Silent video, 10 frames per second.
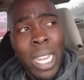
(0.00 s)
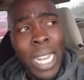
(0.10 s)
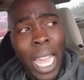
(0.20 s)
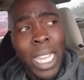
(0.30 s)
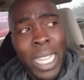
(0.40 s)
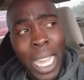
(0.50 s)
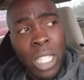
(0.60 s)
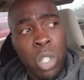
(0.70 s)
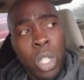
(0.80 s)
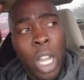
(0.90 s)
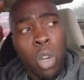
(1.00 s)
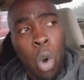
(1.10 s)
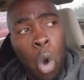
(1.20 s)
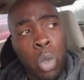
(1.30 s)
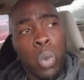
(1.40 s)
that
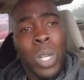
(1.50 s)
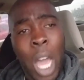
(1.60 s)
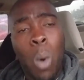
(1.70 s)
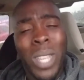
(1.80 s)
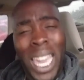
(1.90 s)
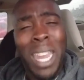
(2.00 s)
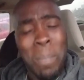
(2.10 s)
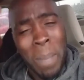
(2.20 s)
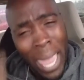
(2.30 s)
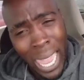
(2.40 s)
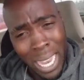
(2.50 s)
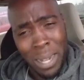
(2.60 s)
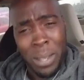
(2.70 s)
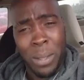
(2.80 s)
goes without getting paid.